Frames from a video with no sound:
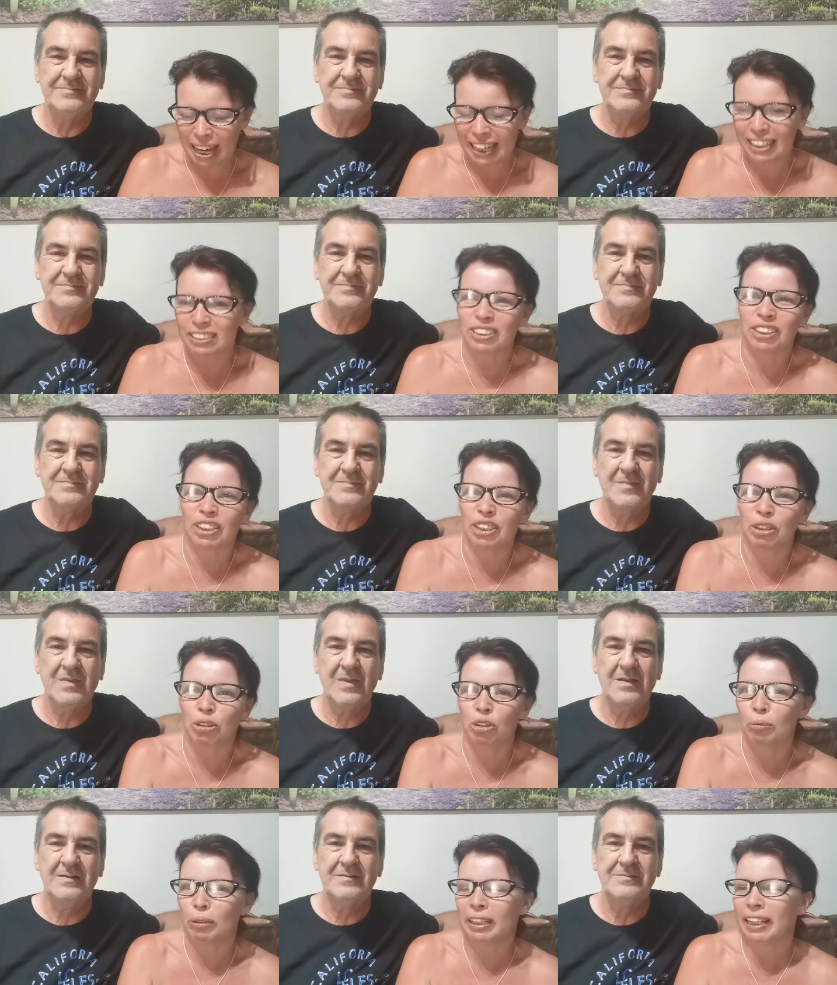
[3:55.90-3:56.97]
Speaker 1: back to the new
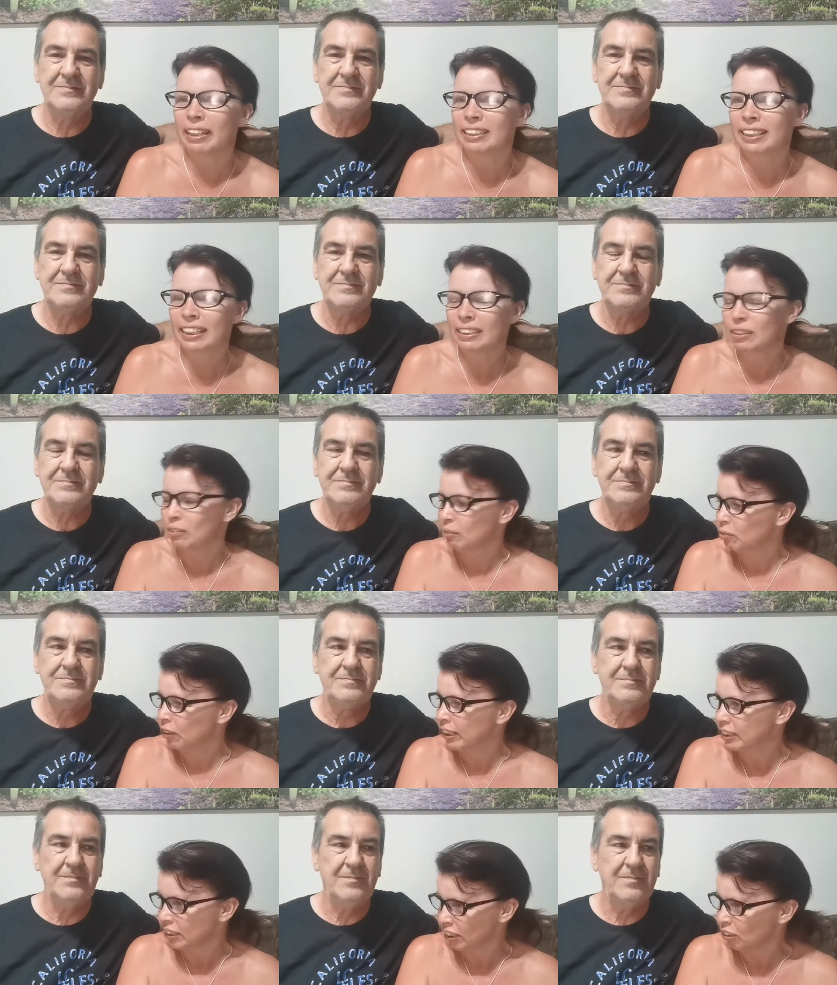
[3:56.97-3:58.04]
normal, there, there's
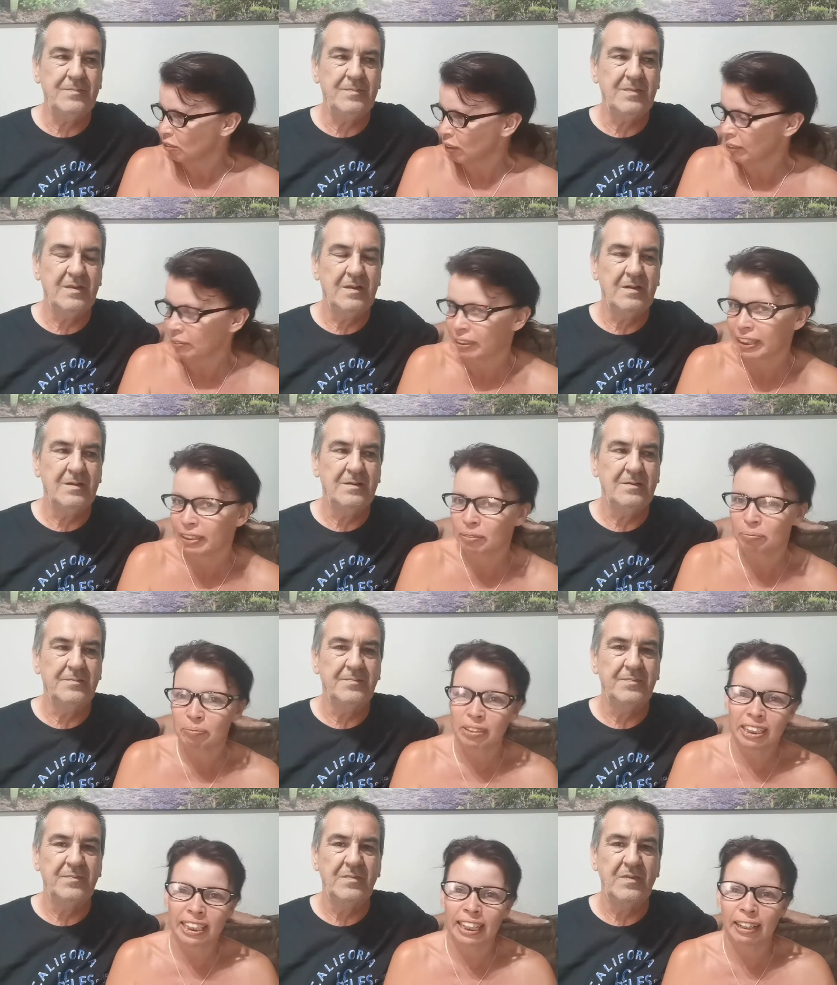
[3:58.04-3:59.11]
flights arriving in
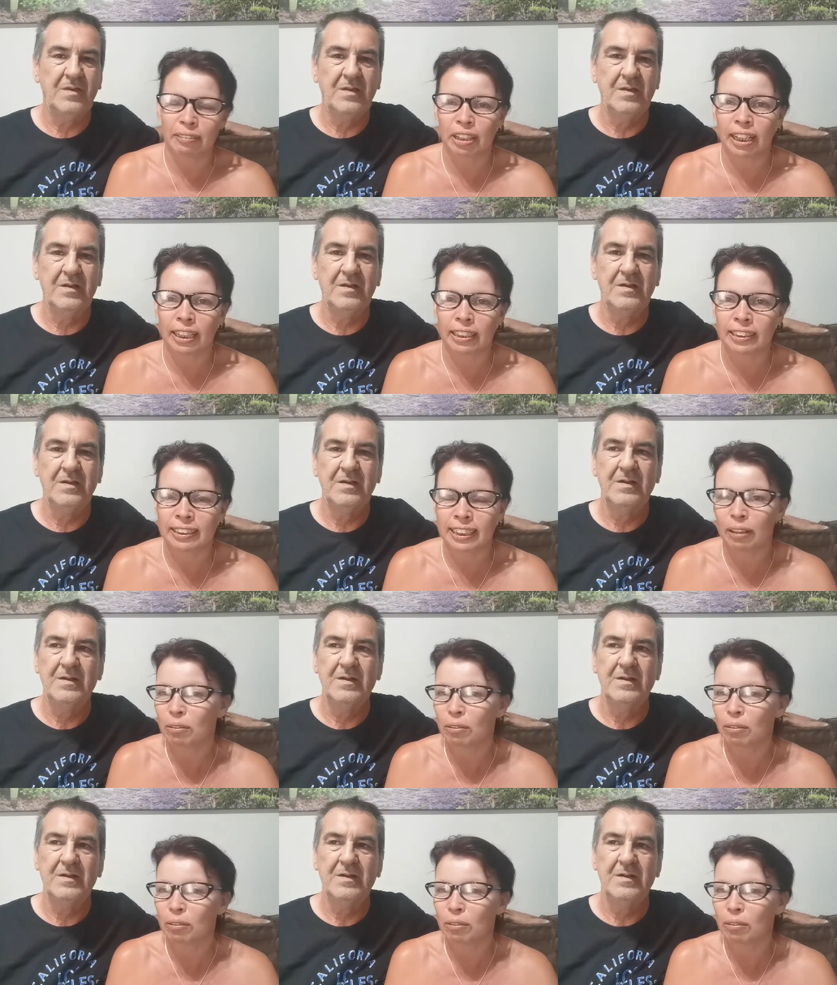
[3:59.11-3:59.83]
the Canary Islands